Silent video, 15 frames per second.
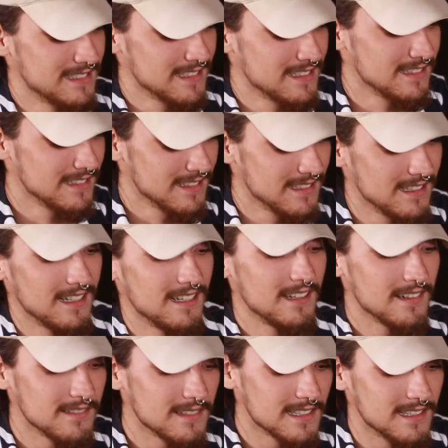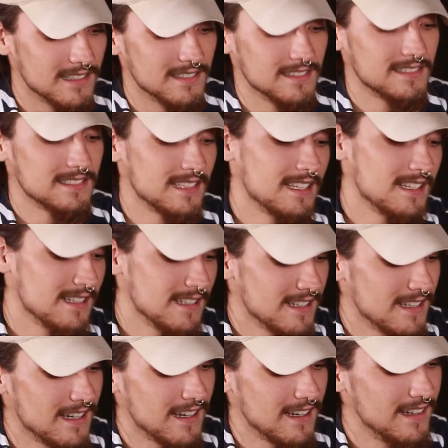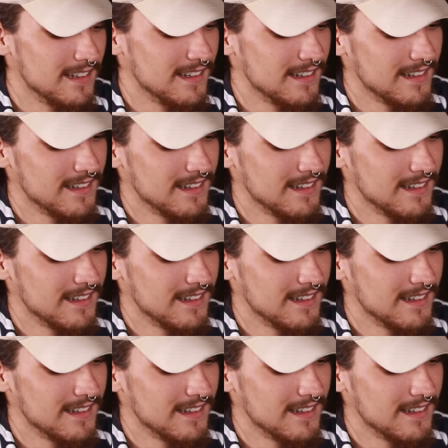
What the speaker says: sell it out. We're gonna sell it out.